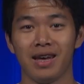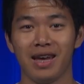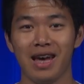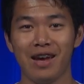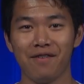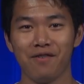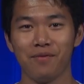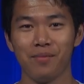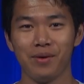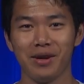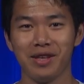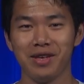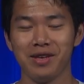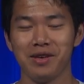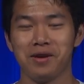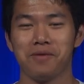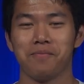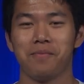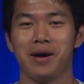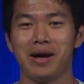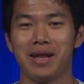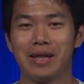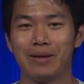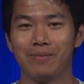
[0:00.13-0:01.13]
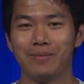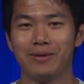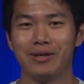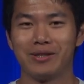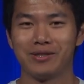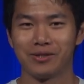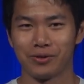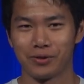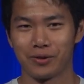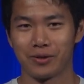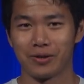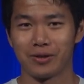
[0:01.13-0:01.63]
Hey everybody, my name
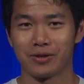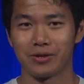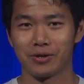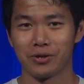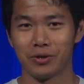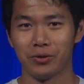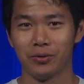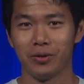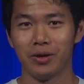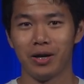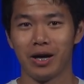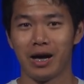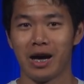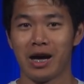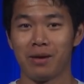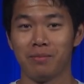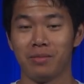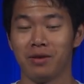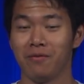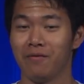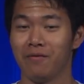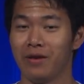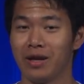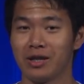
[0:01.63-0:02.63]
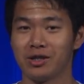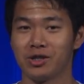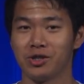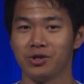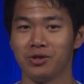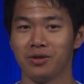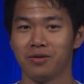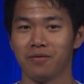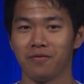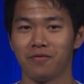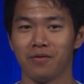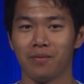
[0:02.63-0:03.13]
is Lucas Liu. I'm an advanced
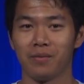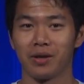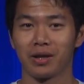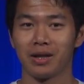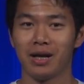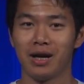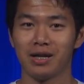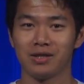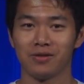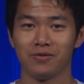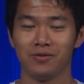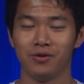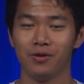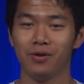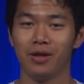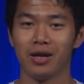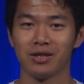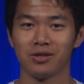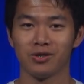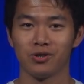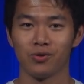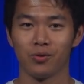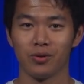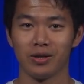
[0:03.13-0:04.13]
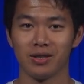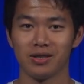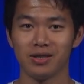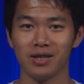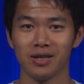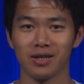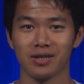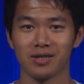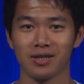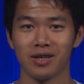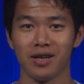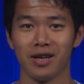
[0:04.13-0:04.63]
student from the class of
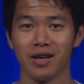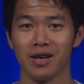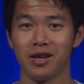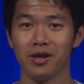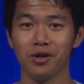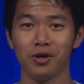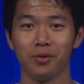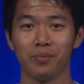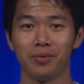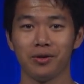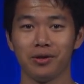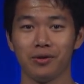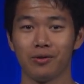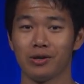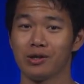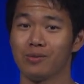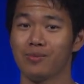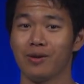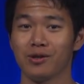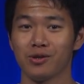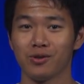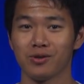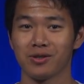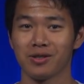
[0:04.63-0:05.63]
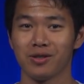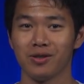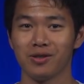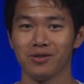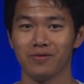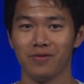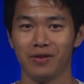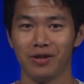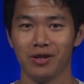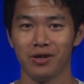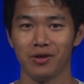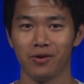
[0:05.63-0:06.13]
2026, here to bring you a special skills
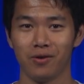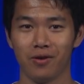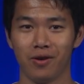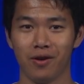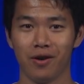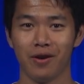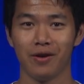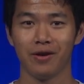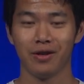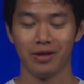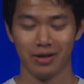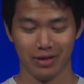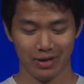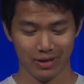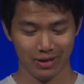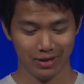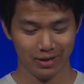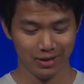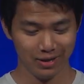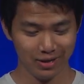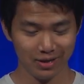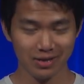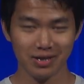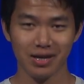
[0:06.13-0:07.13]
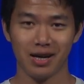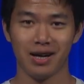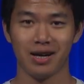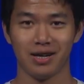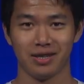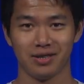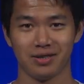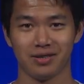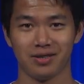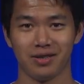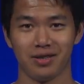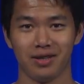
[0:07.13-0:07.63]
video on these
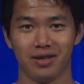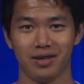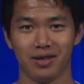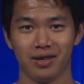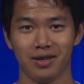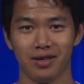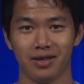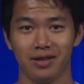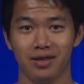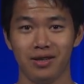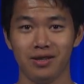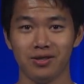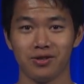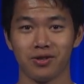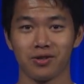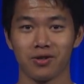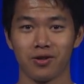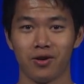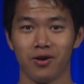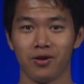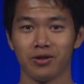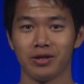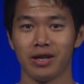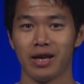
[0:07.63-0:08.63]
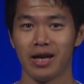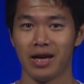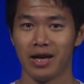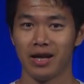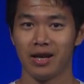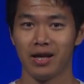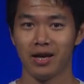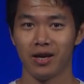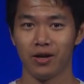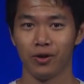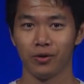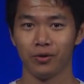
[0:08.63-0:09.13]
guys. These are called
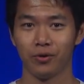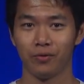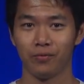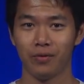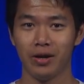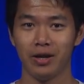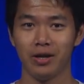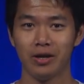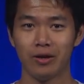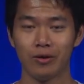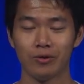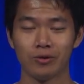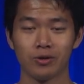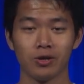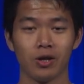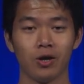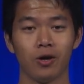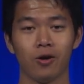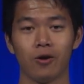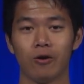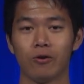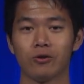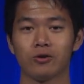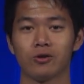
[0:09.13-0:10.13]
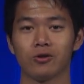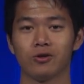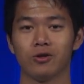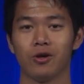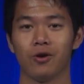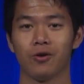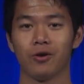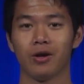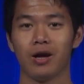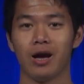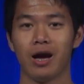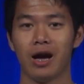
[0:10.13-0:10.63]
handheld radios, also
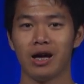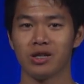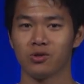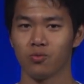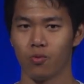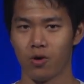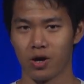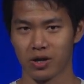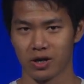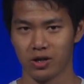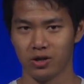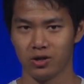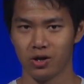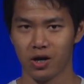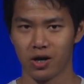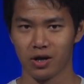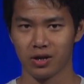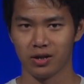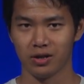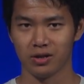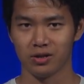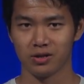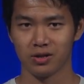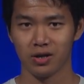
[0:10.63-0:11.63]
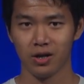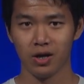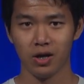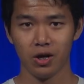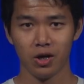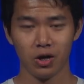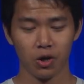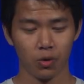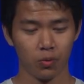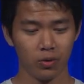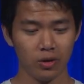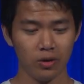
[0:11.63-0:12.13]
known as walkie talkies.
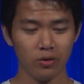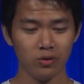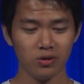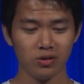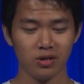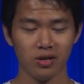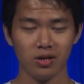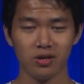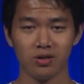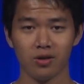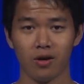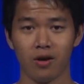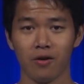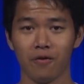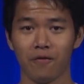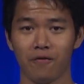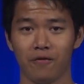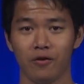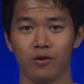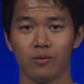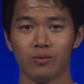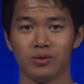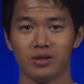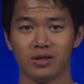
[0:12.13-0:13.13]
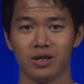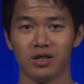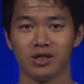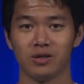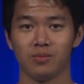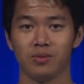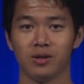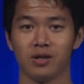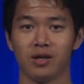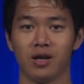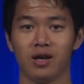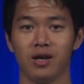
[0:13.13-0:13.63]
We use these on film sets
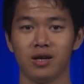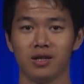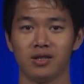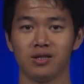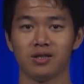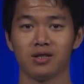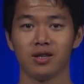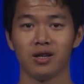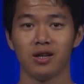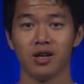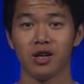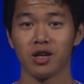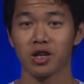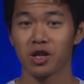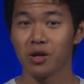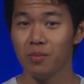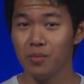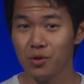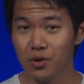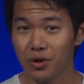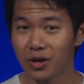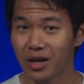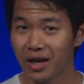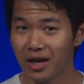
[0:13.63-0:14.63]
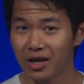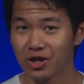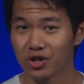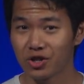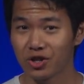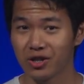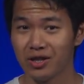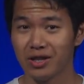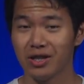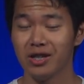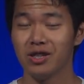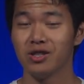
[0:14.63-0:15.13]
because
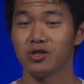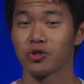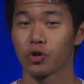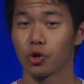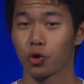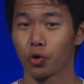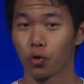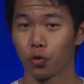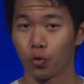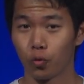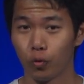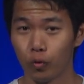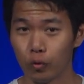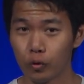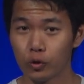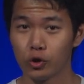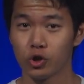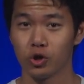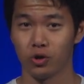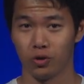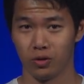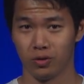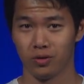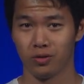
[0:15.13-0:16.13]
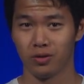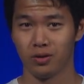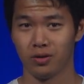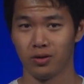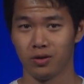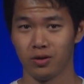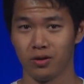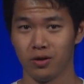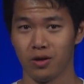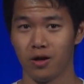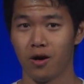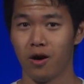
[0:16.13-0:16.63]
communication is crucial
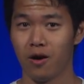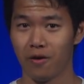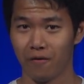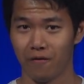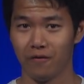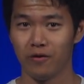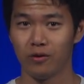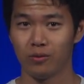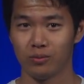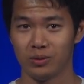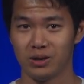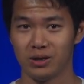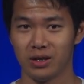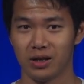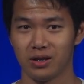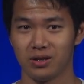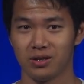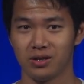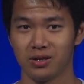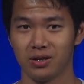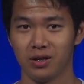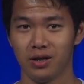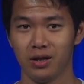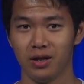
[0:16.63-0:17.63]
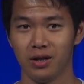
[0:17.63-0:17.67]
on film sets.